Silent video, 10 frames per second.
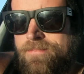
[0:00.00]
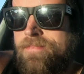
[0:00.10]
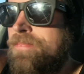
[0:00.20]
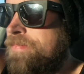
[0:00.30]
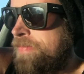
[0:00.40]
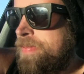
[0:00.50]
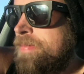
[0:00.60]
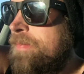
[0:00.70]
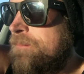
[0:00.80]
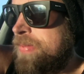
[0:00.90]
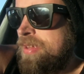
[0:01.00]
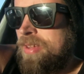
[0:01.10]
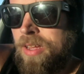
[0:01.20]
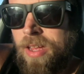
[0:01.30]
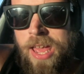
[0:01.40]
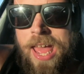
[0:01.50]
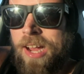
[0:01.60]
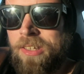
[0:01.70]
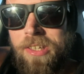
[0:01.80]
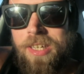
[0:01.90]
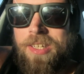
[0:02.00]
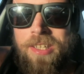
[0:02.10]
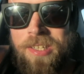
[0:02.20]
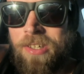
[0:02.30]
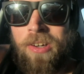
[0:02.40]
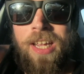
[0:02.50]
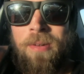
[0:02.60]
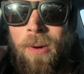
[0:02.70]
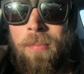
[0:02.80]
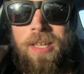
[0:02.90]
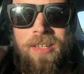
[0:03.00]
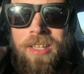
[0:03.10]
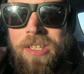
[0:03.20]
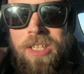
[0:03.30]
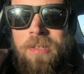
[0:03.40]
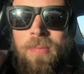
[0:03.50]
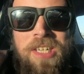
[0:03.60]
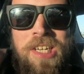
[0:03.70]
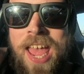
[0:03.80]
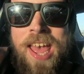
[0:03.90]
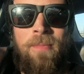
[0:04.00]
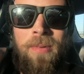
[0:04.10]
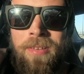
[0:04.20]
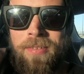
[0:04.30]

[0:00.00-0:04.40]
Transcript: How good is this song at the moment? It's just my jam.